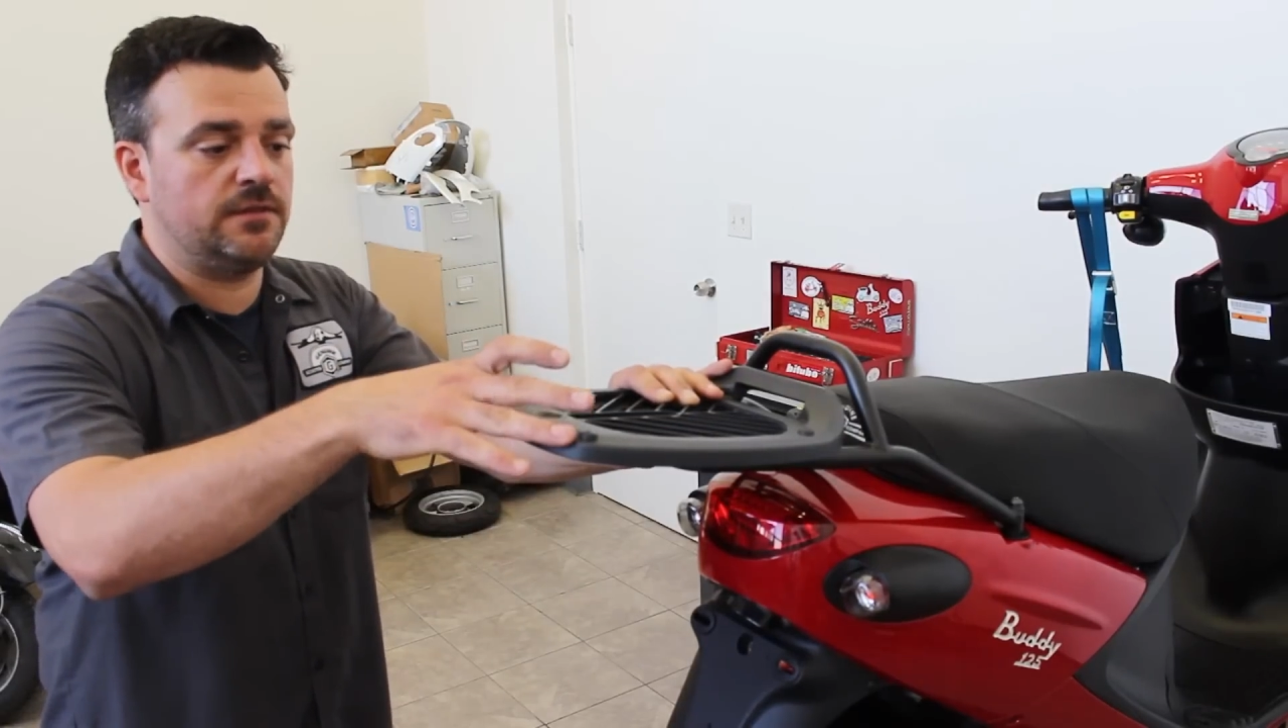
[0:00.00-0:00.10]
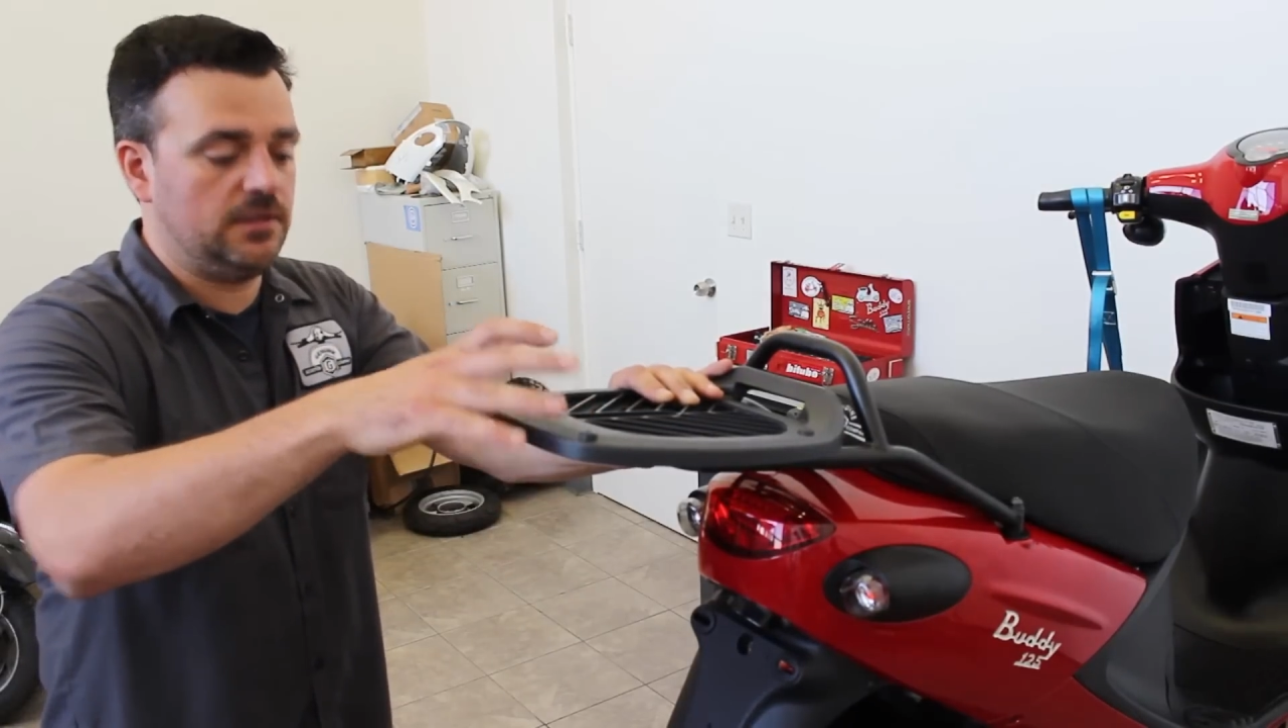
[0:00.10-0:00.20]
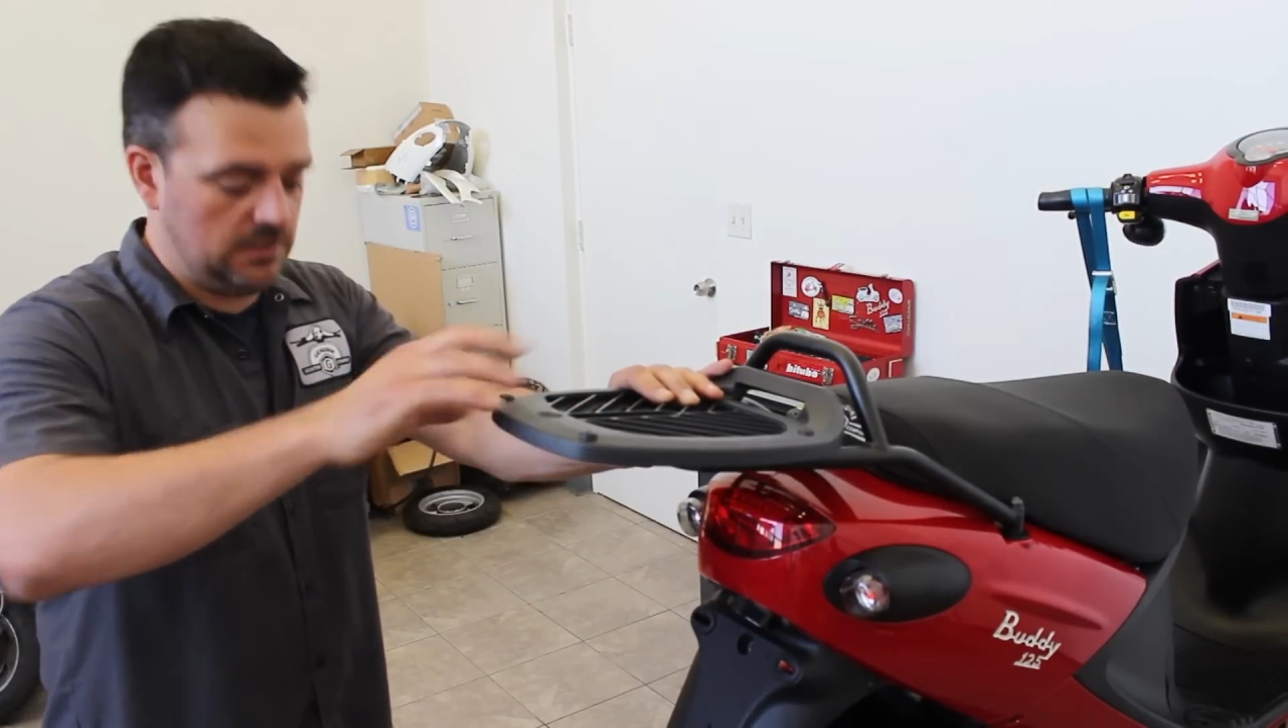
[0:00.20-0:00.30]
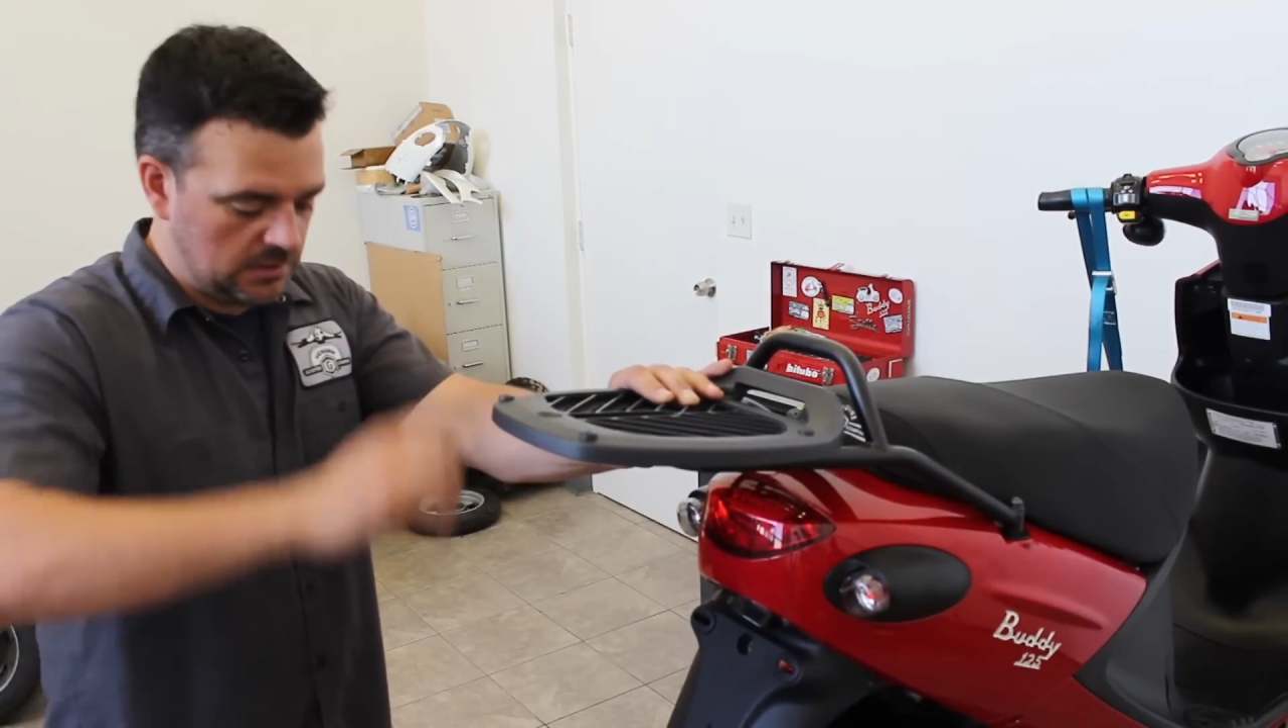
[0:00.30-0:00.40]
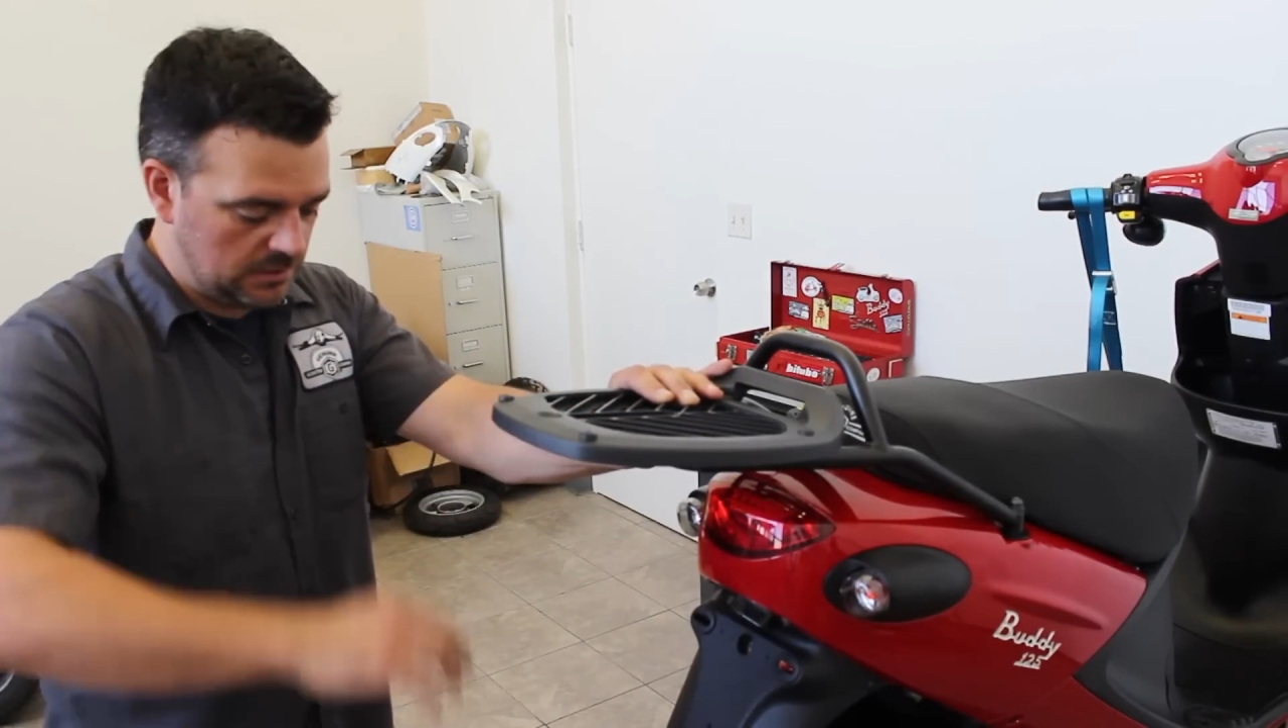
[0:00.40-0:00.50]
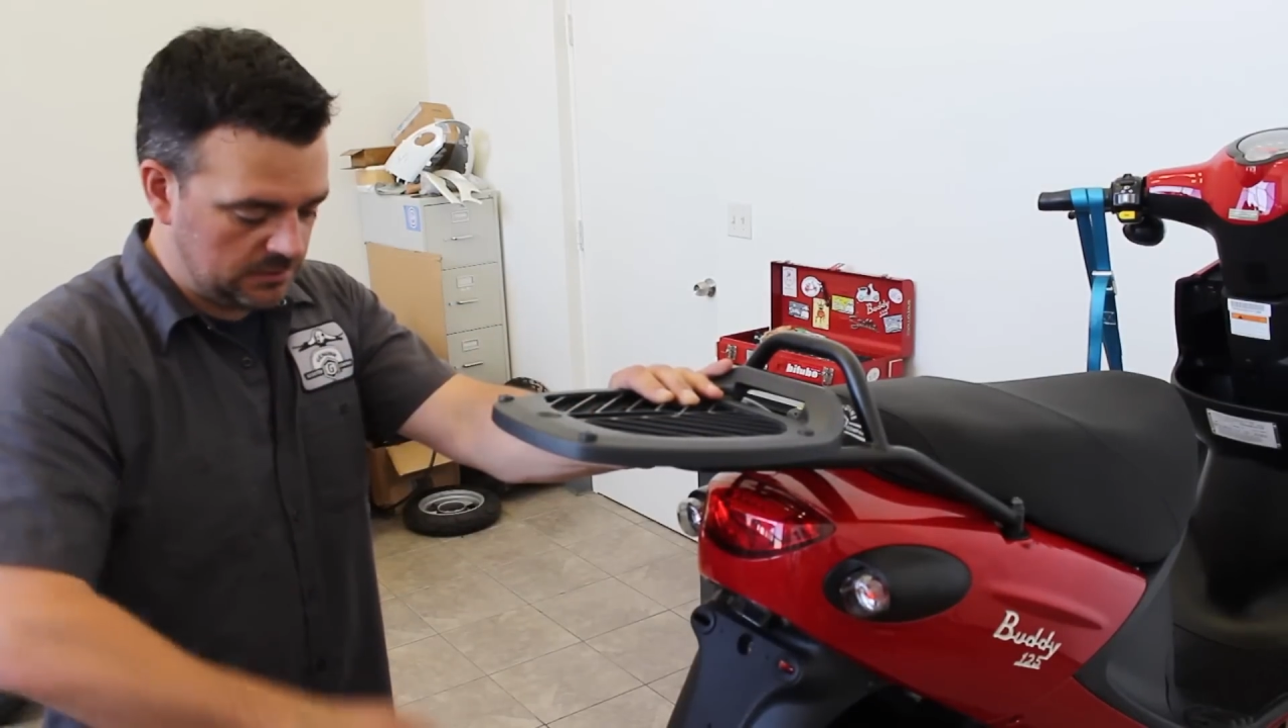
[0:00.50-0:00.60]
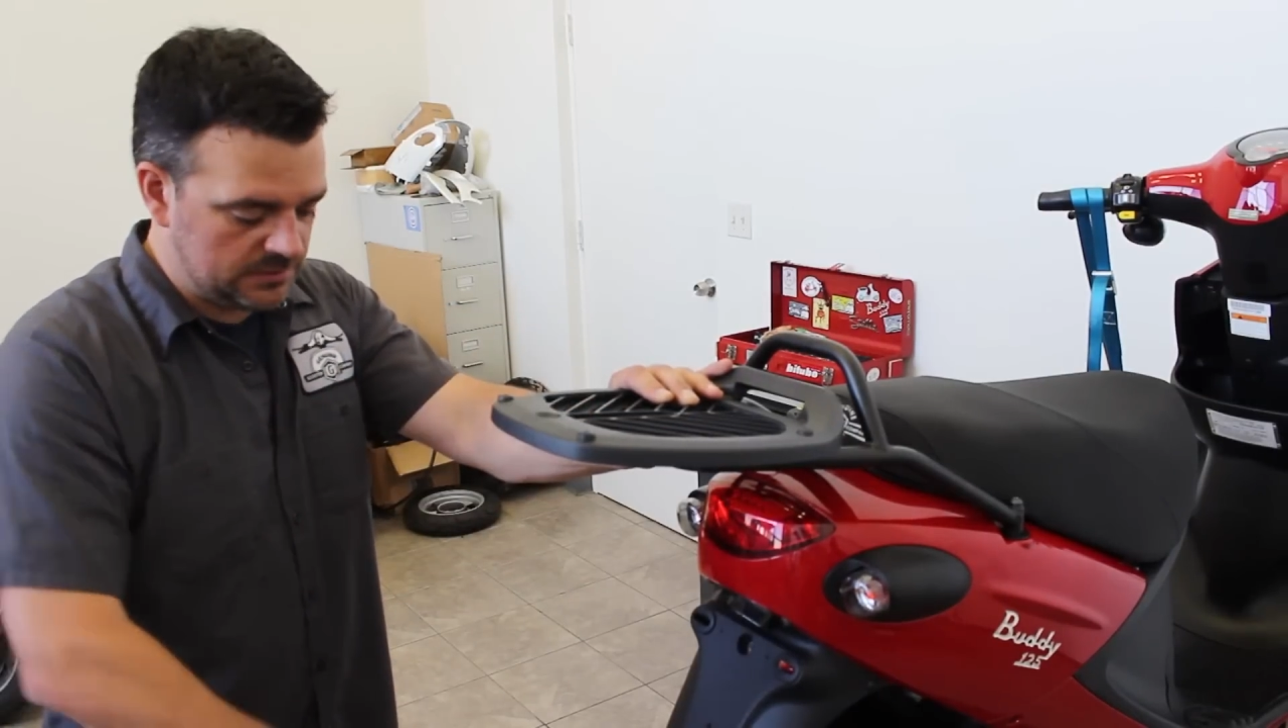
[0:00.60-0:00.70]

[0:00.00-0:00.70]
the